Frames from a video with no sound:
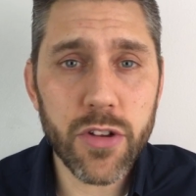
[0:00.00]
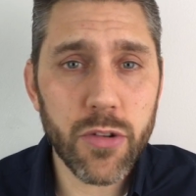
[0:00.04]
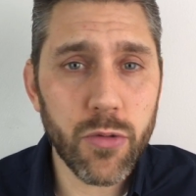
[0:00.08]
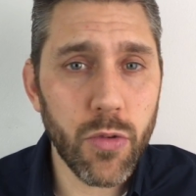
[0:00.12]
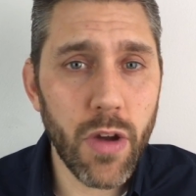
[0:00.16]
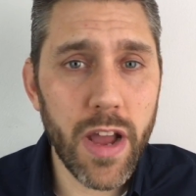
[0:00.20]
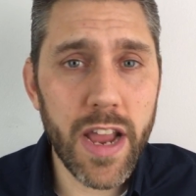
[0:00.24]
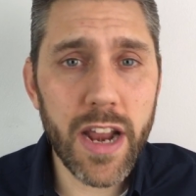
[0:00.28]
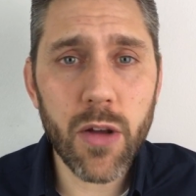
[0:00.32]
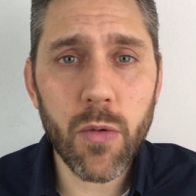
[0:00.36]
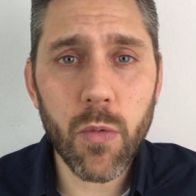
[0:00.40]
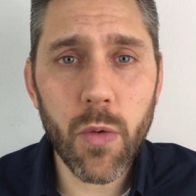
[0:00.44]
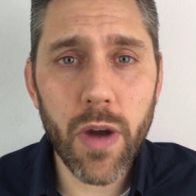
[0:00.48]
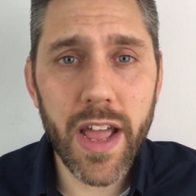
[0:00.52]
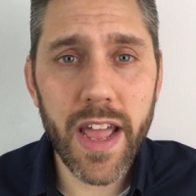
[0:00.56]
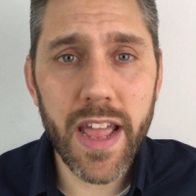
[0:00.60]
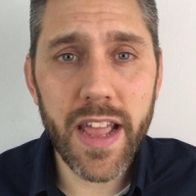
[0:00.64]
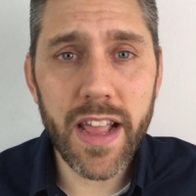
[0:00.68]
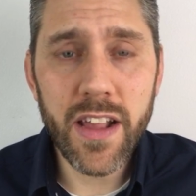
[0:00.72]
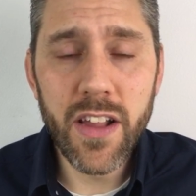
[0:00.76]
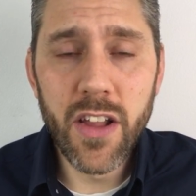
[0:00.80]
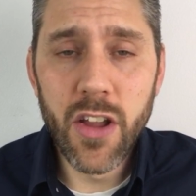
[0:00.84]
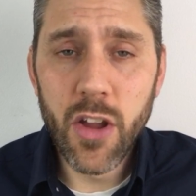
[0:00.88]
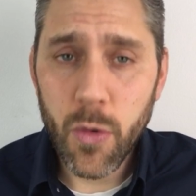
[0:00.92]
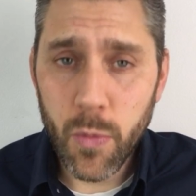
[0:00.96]
and right
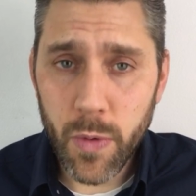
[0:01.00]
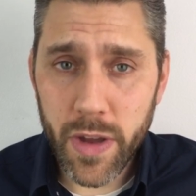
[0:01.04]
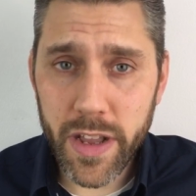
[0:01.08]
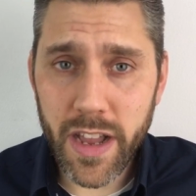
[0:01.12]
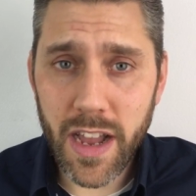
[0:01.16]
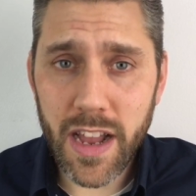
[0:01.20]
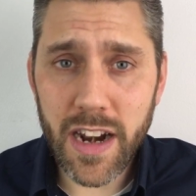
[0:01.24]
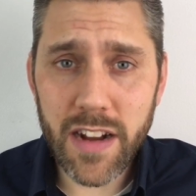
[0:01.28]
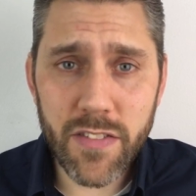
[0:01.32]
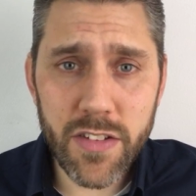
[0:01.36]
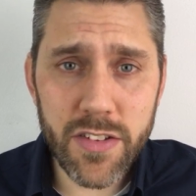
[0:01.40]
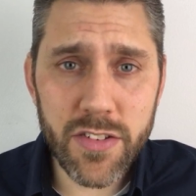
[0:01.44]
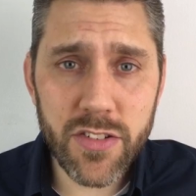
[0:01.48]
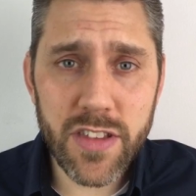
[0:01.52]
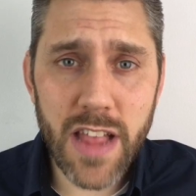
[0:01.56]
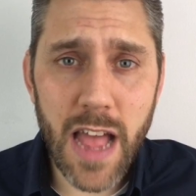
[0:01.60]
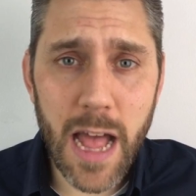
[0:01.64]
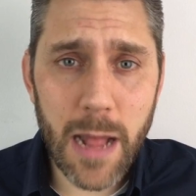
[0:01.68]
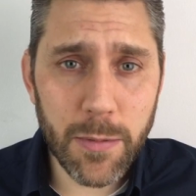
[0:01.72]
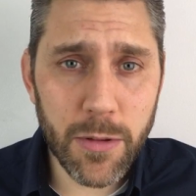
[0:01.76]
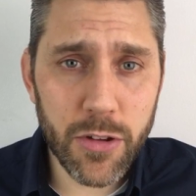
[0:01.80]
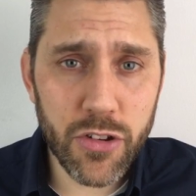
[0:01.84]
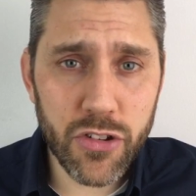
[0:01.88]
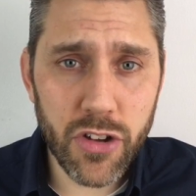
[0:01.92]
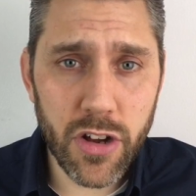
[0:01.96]
away we kind of
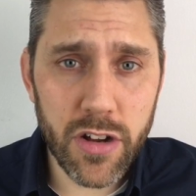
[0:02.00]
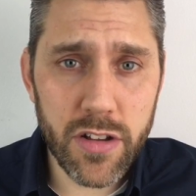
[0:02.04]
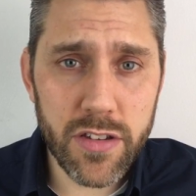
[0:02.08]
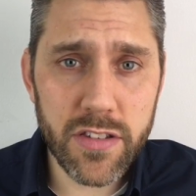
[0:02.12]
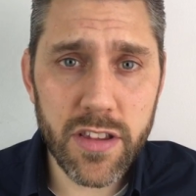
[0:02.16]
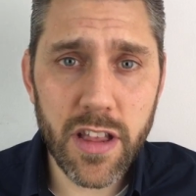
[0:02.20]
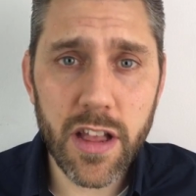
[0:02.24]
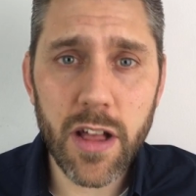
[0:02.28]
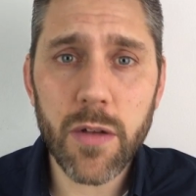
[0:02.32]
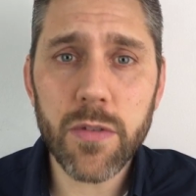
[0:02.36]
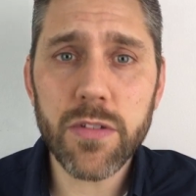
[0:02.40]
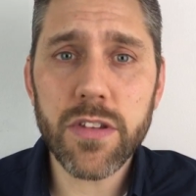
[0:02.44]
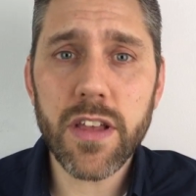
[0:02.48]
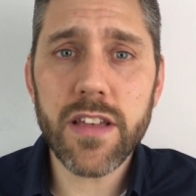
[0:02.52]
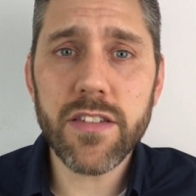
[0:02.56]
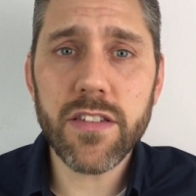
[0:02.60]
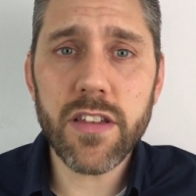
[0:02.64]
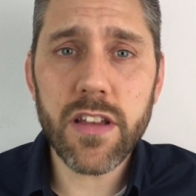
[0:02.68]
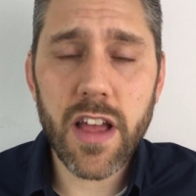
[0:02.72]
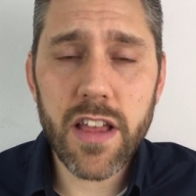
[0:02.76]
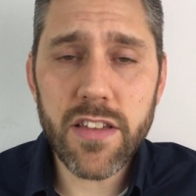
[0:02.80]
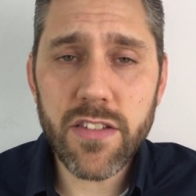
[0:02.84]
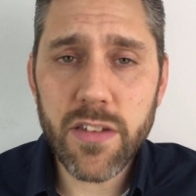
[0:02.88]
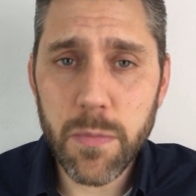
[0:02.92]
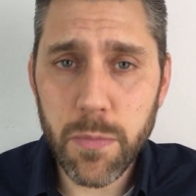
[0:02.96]
establish ourselves
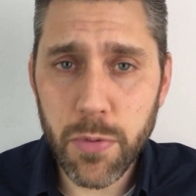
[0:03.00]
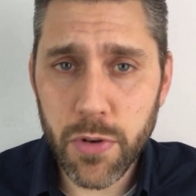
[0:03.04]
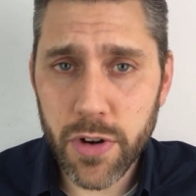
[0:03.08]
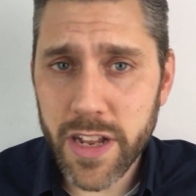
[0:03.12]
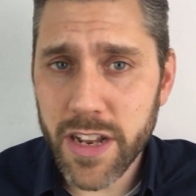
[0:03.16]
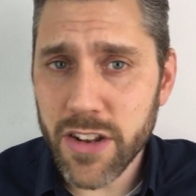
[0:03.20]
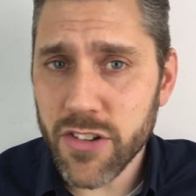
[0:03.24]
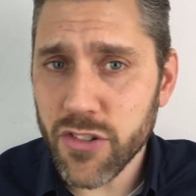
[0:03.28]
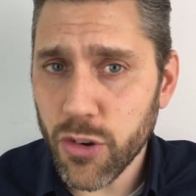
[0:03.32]
as a pretty